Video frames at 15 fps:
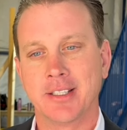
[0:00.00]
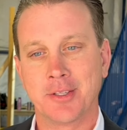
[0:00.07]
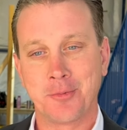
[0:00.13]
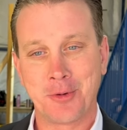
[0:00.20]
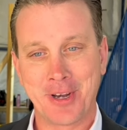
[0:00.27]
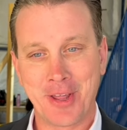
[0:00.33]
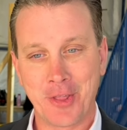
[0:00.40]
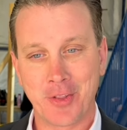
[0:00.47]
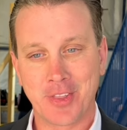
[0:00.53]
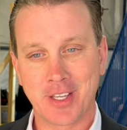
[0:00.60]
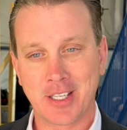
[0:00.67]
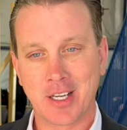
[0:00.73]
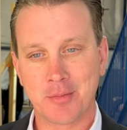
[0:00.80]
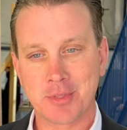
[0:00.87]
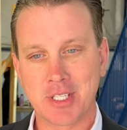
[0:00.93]
Then another
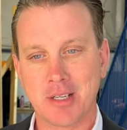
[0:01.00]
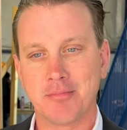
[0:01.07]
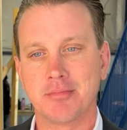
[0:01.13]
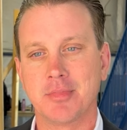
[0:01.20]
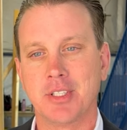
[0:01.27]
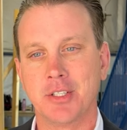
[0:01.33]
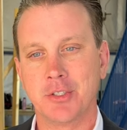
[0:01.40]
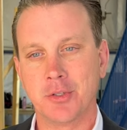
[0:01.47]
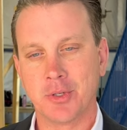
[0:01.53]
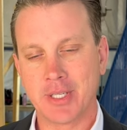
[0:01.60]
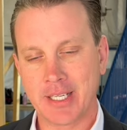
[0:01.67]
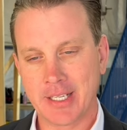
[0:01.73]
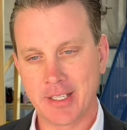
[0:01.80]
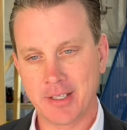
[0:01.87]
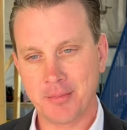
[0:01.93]
thing comes up, you do
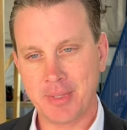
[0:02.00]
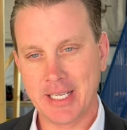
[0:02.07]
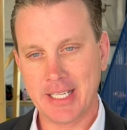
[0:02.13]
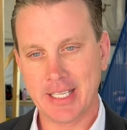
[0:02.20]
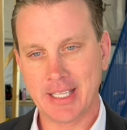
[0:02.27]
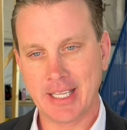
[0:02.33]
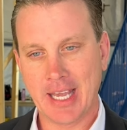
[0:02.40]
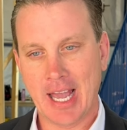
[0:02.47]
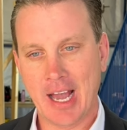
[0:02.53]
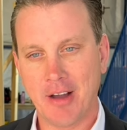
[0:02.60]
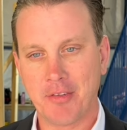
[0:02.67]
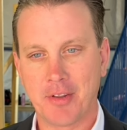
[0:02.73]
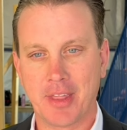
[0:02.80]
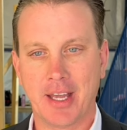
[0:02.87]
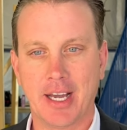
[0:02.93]
it immediately
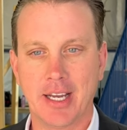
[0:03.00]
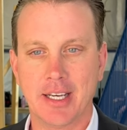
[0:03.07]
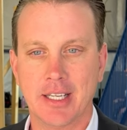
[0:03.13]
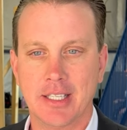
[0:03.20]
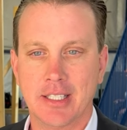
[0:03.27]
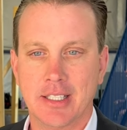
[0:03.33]
after that.